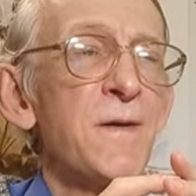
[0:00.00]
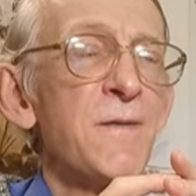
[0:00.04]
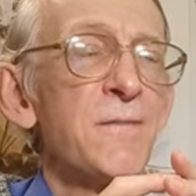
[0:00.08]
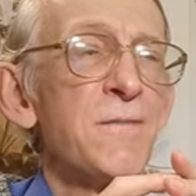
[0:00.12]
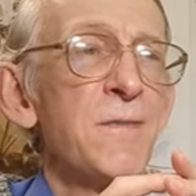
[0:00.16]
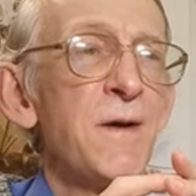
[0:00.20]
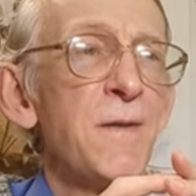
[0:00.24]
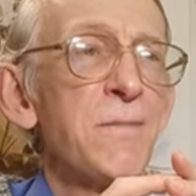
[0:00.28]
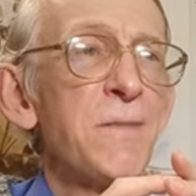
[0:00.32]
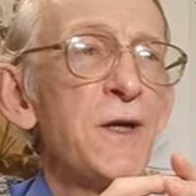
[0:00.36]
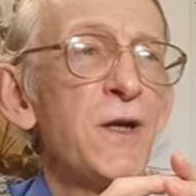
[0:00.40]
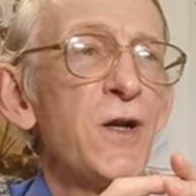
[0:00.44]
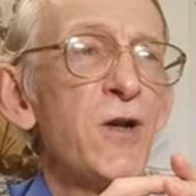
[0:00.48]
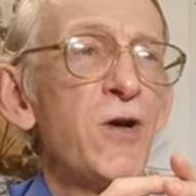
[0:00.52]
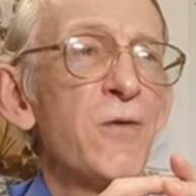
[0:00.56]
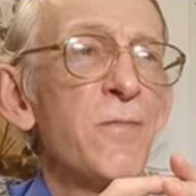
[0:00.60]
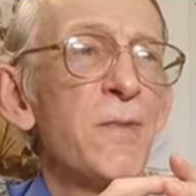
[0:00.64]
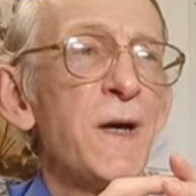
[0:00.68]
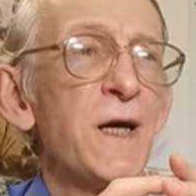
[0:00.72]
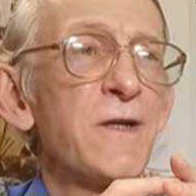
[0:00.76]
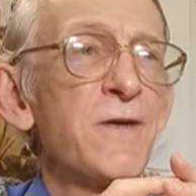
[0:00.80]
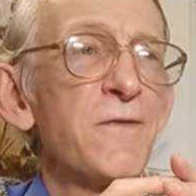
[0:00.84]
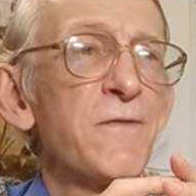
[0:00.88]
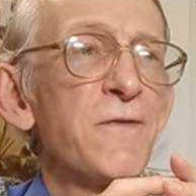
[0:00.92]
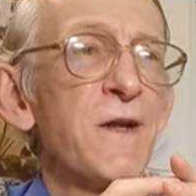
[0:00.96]
papilio
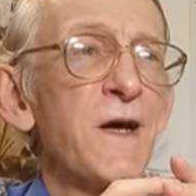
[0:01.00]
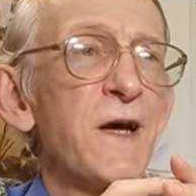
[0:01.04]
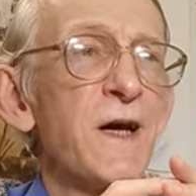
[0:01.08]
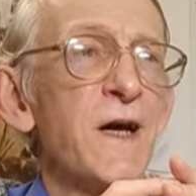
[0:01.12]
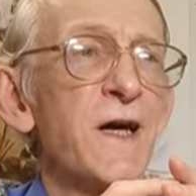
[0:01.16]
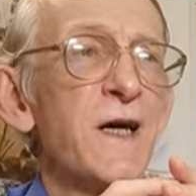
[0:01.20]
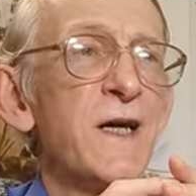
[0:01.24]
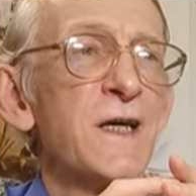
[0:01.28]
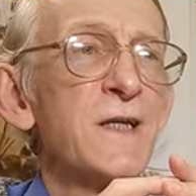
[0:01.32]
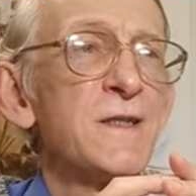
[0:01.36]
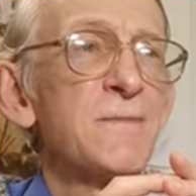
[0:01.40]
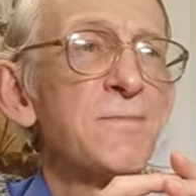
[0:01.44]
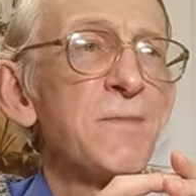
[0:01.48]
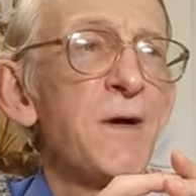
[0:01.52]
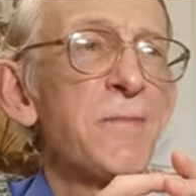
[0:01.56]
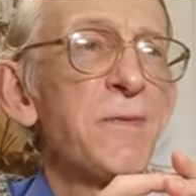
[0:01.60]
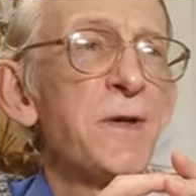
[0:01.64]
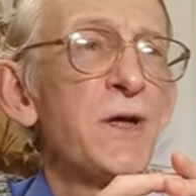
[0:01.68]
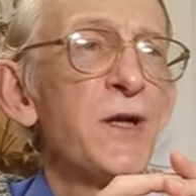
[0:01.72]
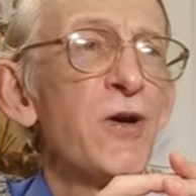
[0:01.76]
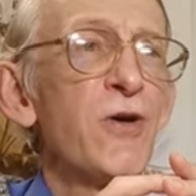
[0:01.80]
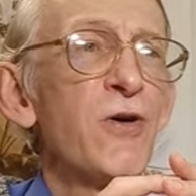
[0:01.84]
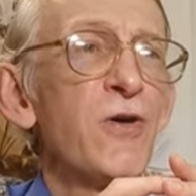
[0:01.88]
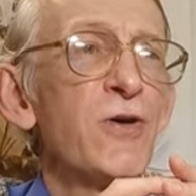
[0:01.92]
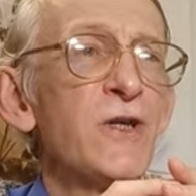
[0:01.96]
butterflies,
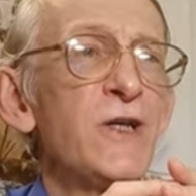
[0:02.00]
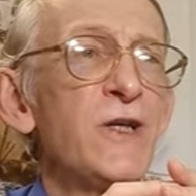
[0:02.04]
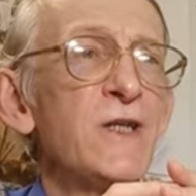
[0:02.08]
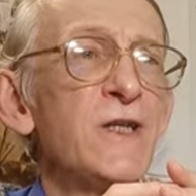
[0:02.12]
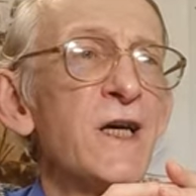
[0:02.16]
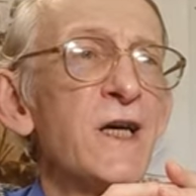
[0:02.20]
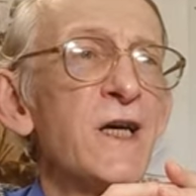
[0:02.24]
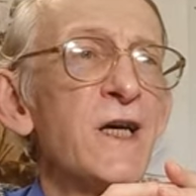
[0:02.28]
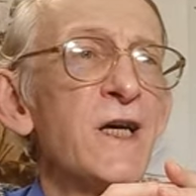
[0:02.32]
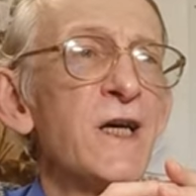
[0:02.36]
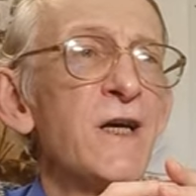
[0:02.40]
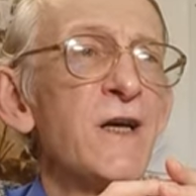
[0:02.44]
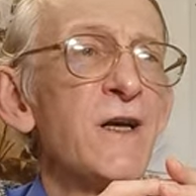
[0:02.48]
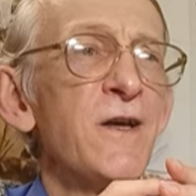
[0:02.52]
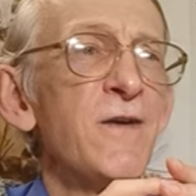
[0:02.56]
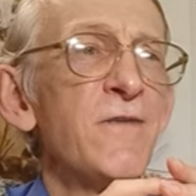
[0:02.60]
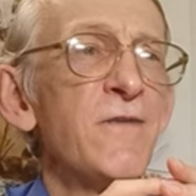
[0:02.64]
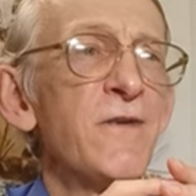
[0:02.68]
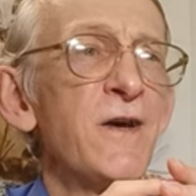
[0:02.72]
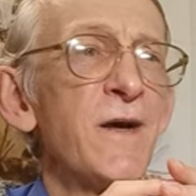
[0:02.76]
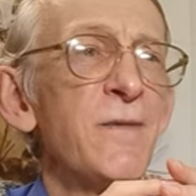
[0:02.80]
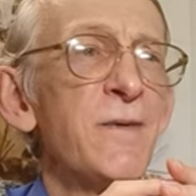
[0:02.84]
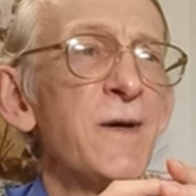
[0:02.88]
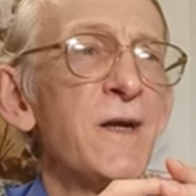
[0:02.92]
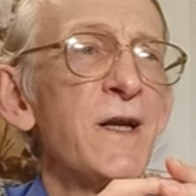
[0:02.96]
papilionidae
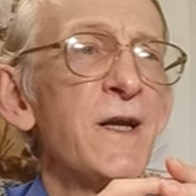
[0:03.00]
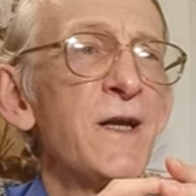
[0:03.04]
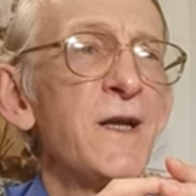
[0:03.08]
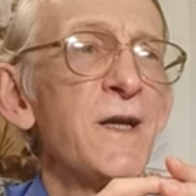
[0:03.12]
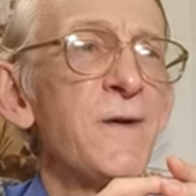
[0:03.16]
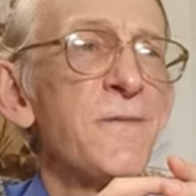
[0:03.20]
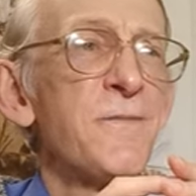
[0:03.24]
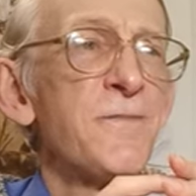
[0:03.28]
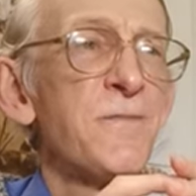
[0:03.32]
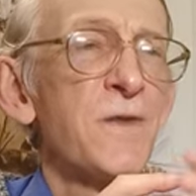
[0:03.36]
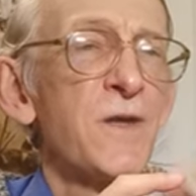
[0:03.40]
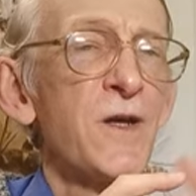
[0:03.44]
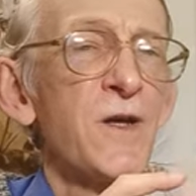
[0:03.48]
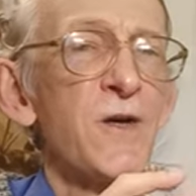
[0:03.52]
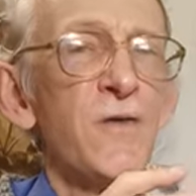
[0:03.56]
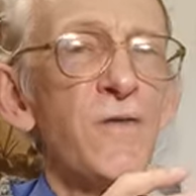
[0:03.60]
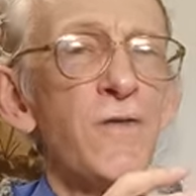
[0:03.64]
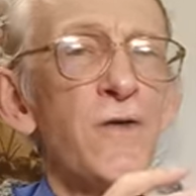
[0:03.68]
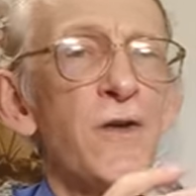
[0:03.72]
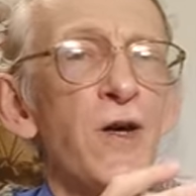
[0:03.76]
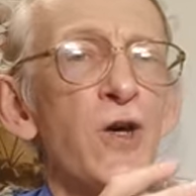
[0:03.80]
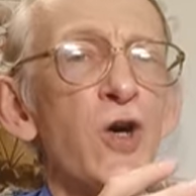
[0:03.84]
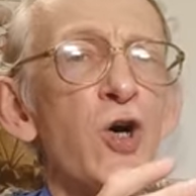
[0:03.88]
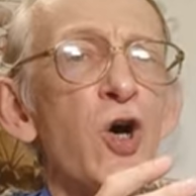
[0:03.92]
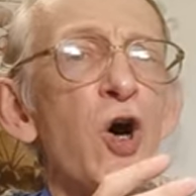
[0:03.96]
family,
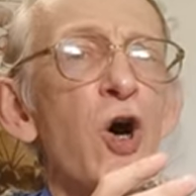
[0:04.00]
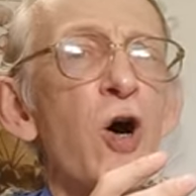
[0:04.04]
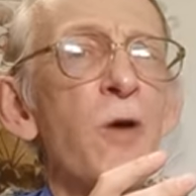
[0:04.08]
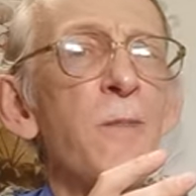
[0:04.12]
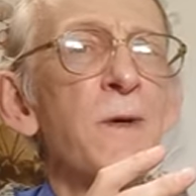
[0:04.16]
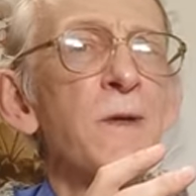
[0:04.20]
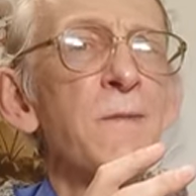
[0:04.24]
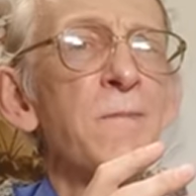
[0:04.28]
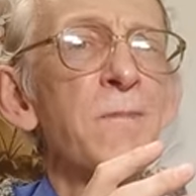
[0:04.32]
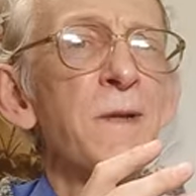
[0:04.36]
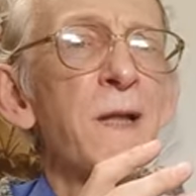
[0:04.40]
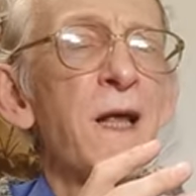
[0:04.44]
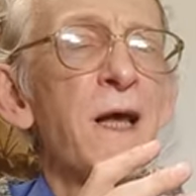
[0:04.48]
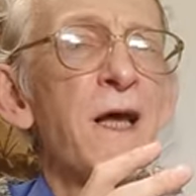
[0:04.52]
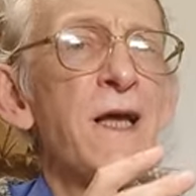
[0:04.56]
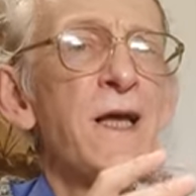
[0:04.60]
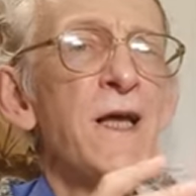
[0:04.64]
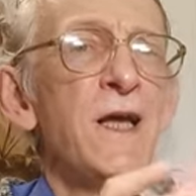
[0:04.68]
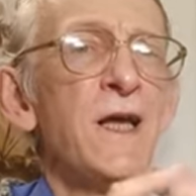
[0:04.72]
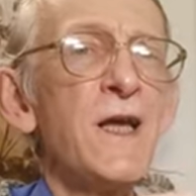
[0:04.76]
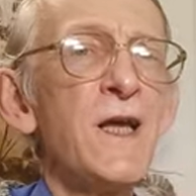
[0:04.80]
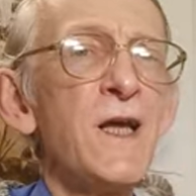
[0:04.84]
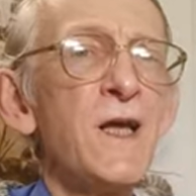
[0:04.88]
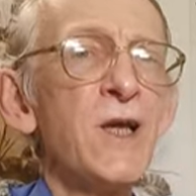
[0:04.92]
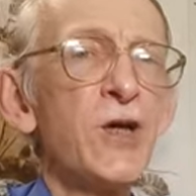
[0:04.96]
the common
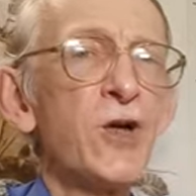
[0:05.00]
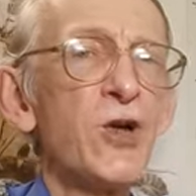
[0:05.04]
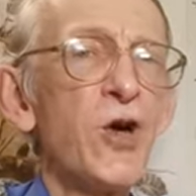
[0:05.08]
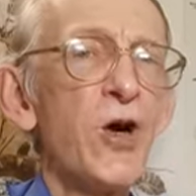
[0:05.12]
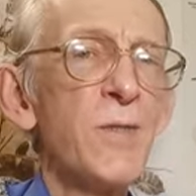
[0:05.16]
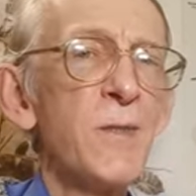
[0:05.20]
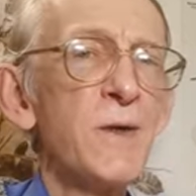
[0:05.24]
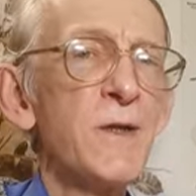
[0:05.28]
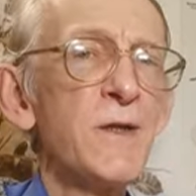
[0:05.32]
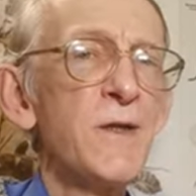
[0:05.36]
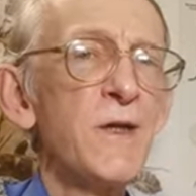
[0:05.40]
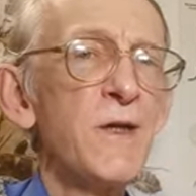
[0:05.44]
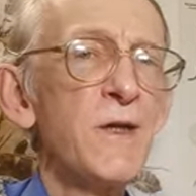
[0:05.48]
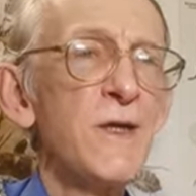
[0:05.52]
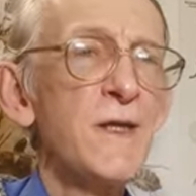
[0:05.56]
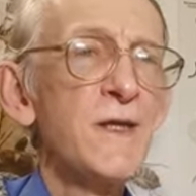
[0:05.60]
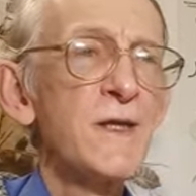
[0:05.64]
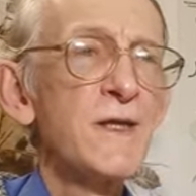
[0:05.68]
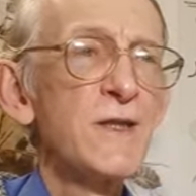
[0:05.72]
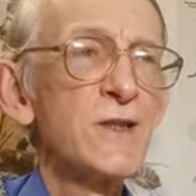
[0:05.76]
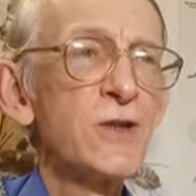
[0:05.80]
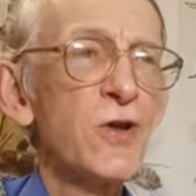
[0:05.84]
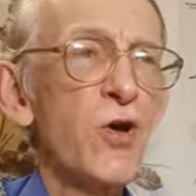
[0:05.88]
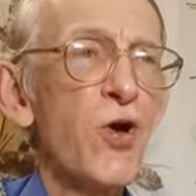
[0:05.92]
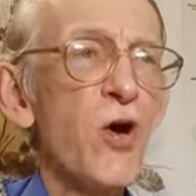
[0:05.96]

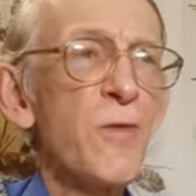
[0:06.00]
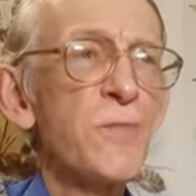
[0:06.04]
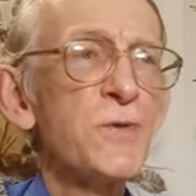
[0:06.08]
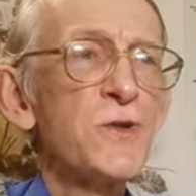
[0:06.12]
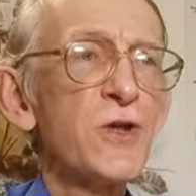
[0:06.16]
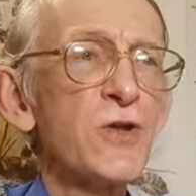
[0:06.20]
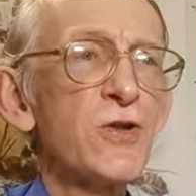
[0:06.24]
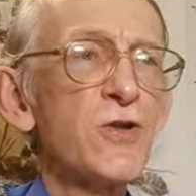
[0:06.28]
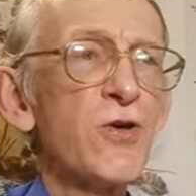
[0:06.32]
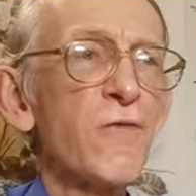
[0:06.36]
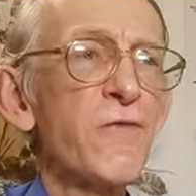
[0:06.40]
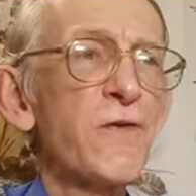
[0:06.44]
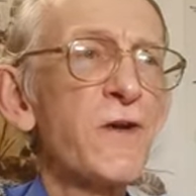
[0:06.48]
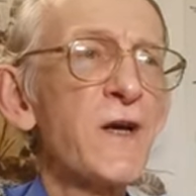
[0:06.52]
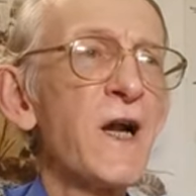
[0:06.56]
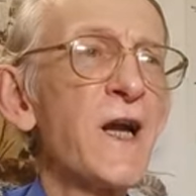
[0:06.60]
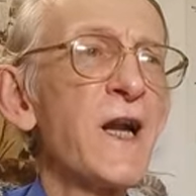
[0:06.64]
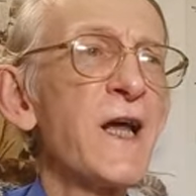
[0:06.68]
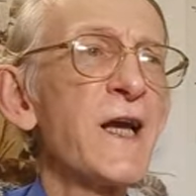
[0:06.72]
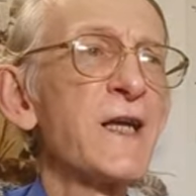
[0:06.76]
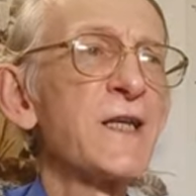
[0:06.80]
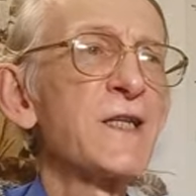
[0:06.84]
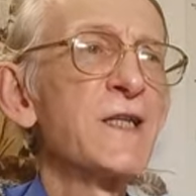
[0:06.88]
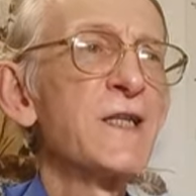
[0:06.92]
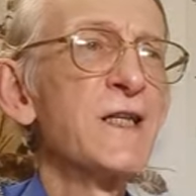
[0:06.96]
object of
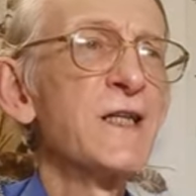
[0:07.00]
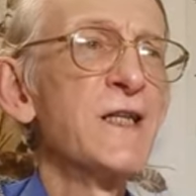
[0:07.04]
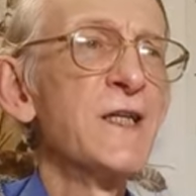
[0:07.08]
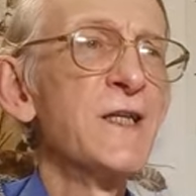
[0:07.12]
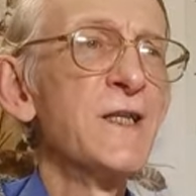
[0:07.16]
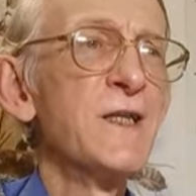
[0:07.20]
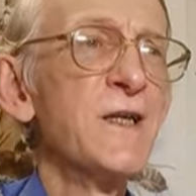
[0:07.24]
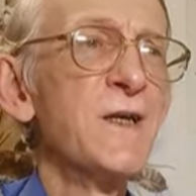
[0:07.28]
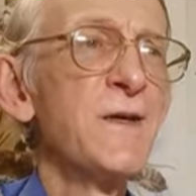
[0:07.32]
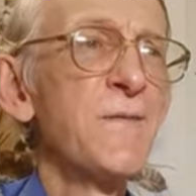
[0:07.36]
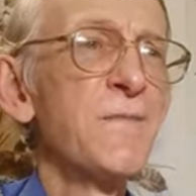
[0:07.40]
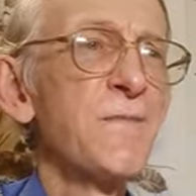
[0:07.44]
collecting.